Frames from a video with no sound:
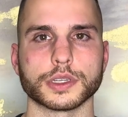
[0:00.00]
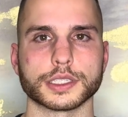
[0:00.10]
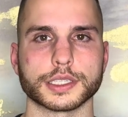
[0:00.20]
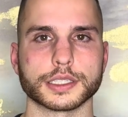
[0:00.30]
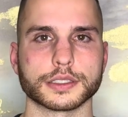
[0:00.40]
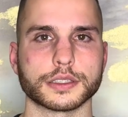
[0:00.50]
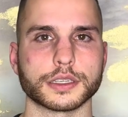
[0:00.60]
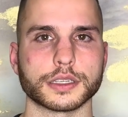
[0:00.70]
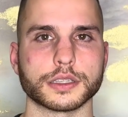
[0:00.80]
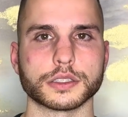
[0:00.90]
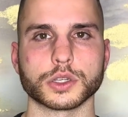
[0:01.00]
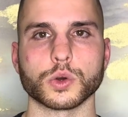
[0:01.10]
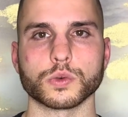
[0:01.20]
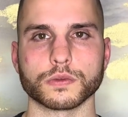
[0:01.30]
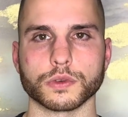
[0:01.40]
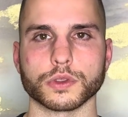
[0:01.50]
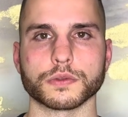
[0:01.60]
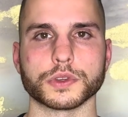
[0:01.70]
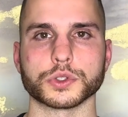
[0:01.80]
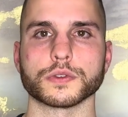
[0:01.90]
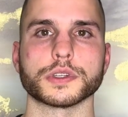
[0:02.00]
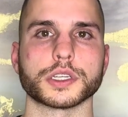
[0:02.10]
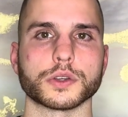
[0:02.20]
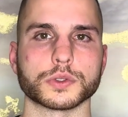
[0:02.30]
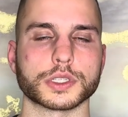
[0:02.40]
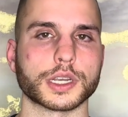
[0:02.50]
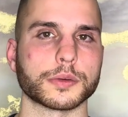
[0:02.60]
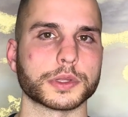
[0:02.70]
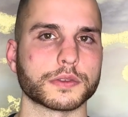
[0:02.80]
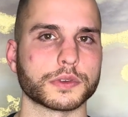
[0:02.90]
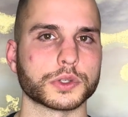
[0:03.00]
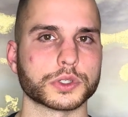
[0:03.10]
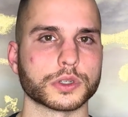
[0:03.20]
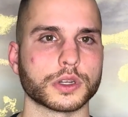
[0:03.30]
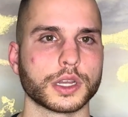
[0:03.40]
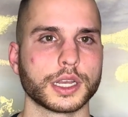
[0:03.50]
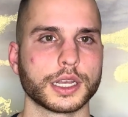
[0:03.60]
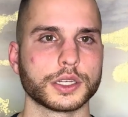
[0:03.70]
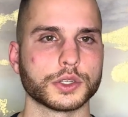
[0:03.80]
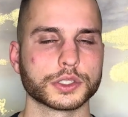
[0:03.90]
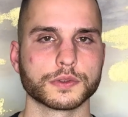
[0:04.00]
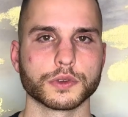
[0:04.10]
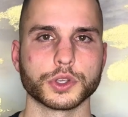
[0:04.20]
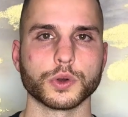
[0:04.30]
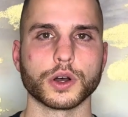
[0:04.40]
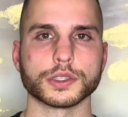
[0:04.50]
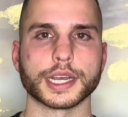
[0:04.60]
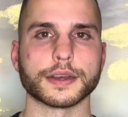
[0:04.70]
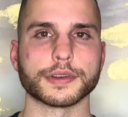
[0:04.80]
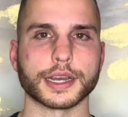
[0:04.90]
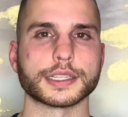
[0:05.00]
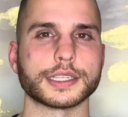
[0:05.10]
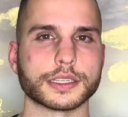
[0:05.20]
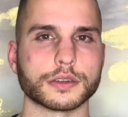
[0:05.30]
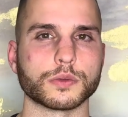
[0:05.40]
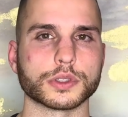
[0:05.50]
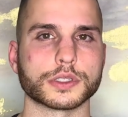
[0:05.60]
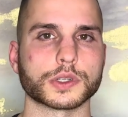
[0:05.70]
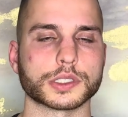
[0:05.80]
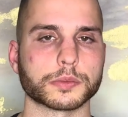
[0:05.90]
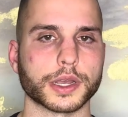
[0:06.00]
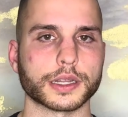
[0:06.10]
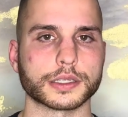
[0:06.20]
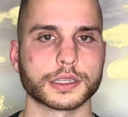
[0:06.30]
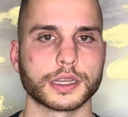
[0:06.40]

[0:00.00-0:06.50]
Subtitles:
It sets the tone for the future videos to come in the future, just for you all to have an idea of what to expect.